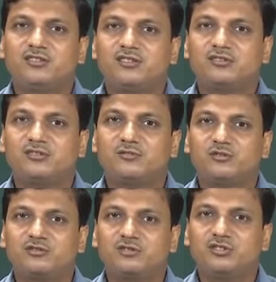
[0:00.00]
is
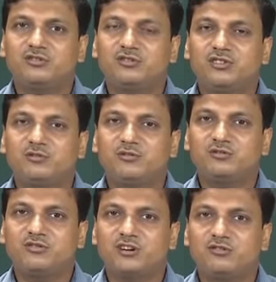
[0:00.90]
almost 0. That
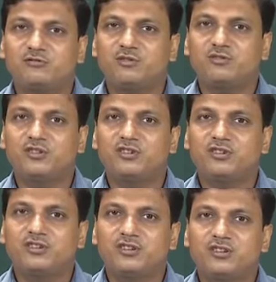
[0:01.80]
means, we try to follow the
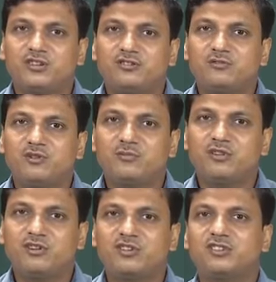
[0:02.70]
equilibrium
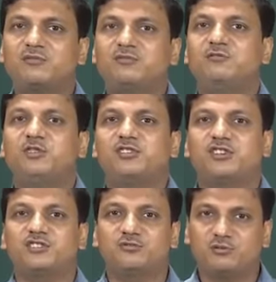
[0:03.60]
condition of the phase
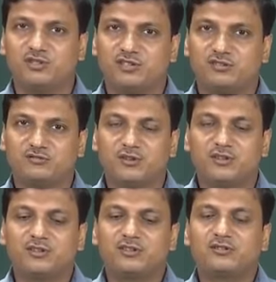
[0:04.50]
transformation.
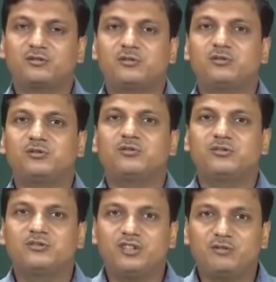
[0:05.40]
So,
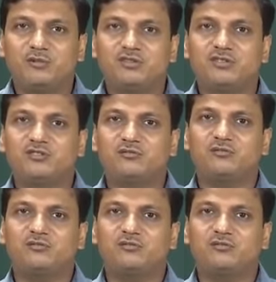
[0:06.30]
that means